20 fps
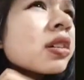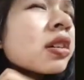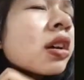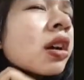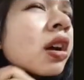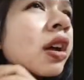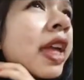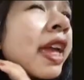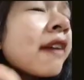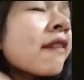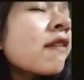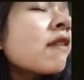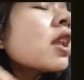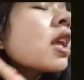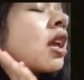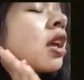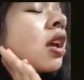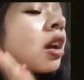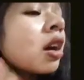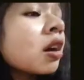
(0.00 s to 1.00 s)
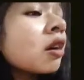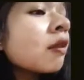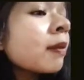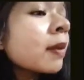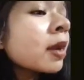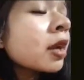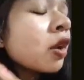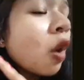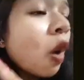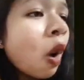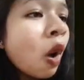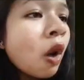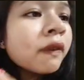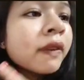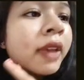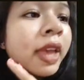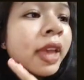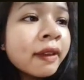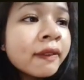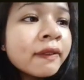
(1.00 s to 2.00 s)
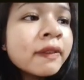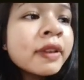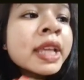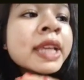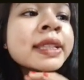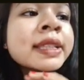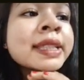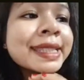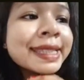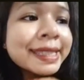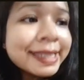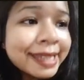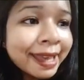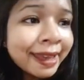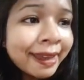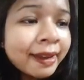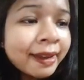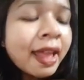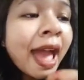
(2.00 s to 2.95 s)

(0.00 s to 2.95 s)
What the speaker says: Every government of every state